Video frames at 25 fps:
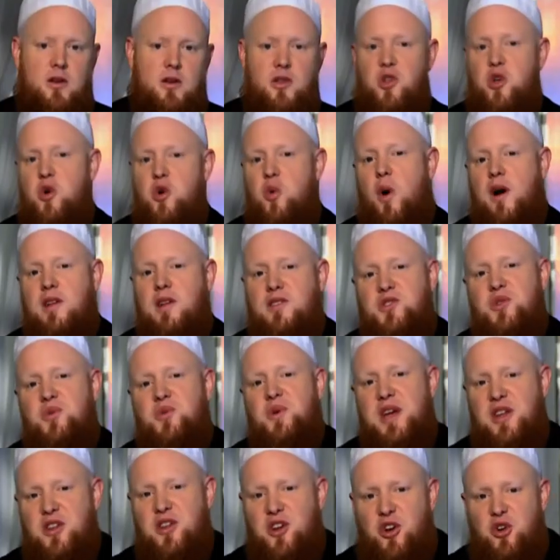You want to
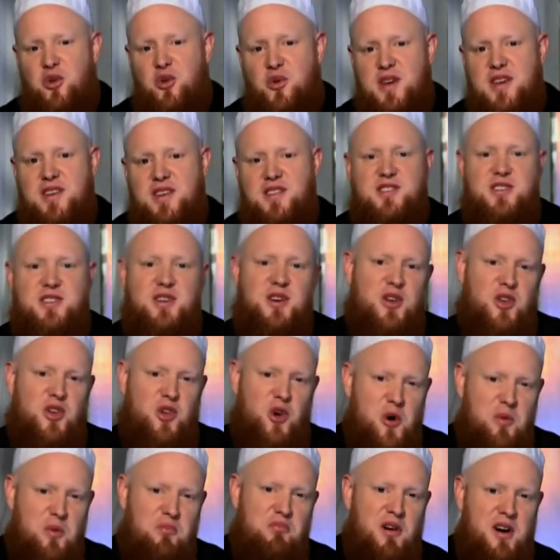increase
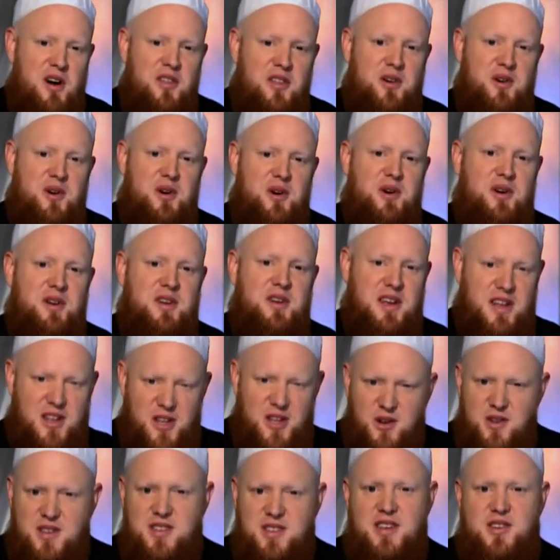your brotherhood and
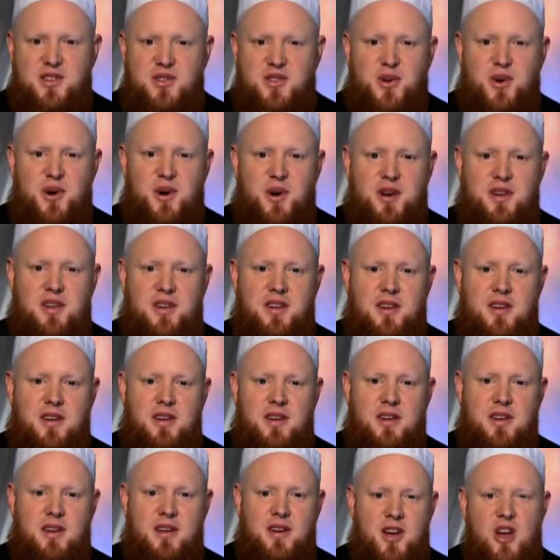your sisterhood?
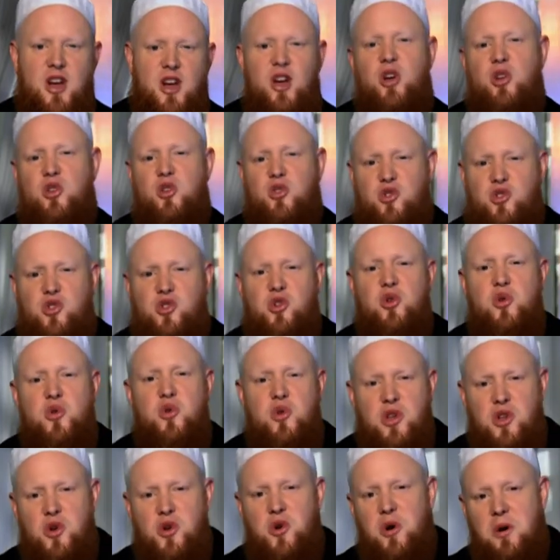
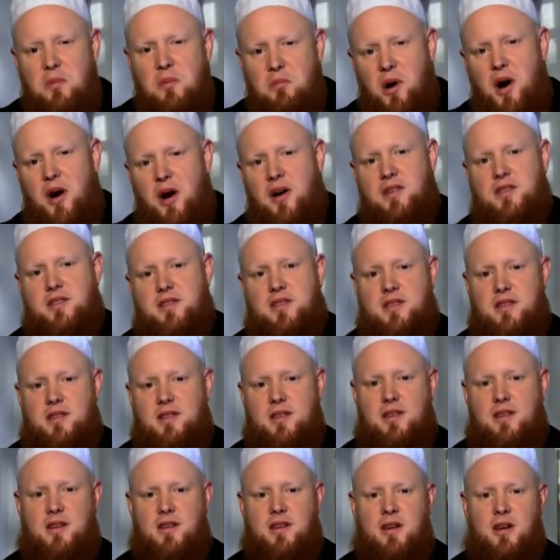Do your part.
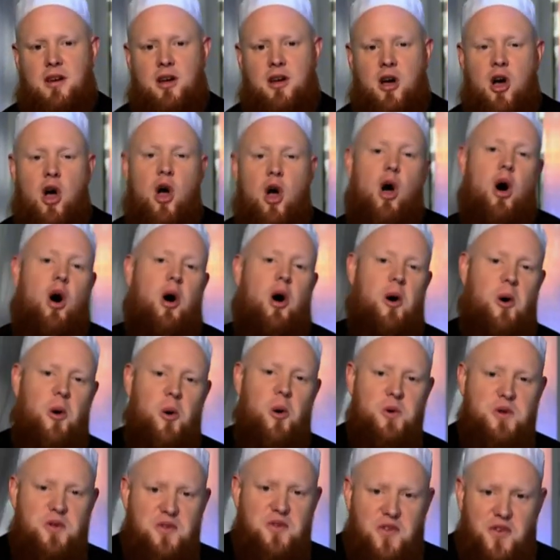
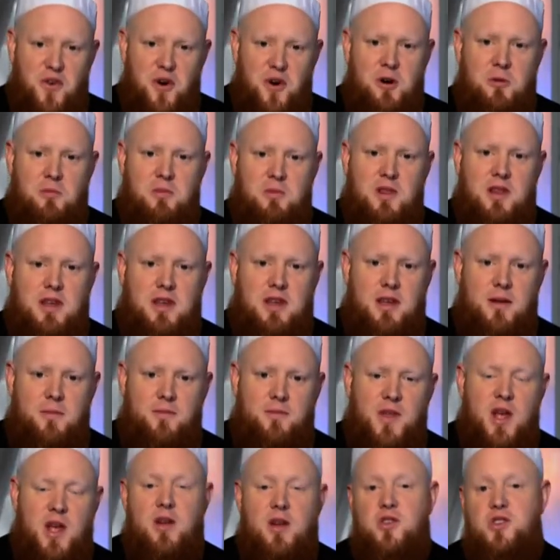Hold firmly
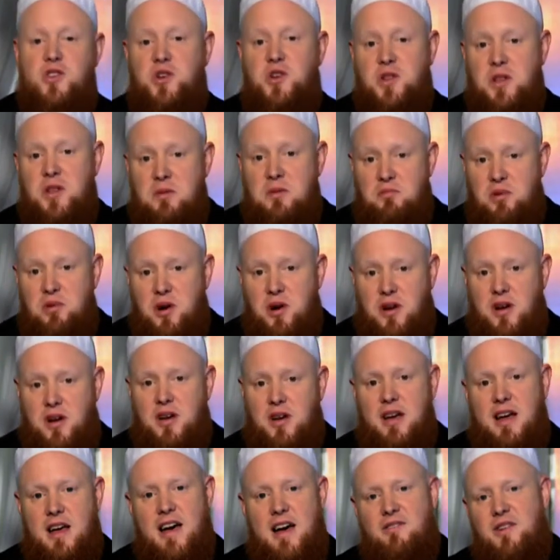to the
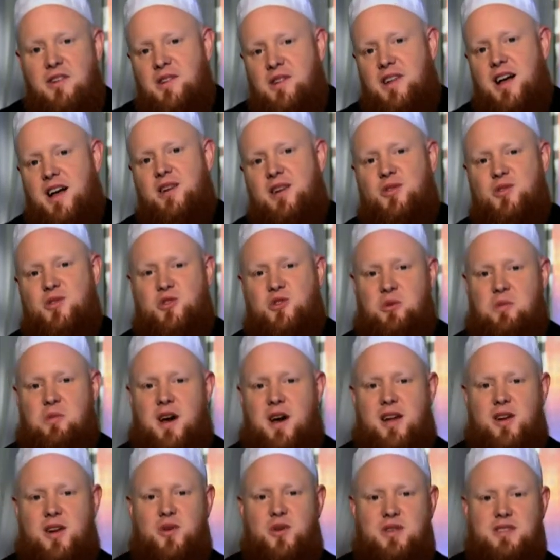book of Allah
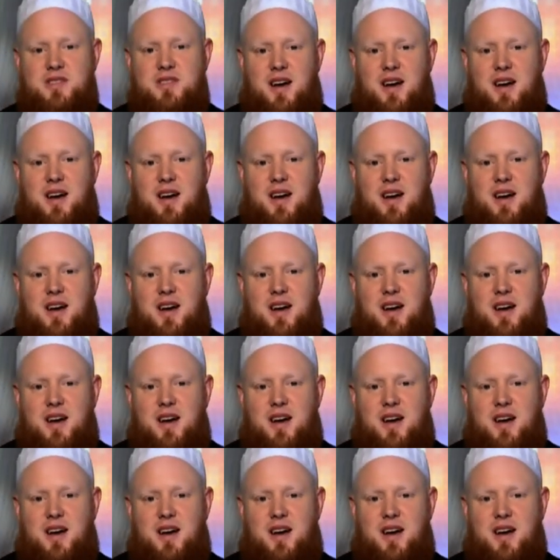subhanahu wa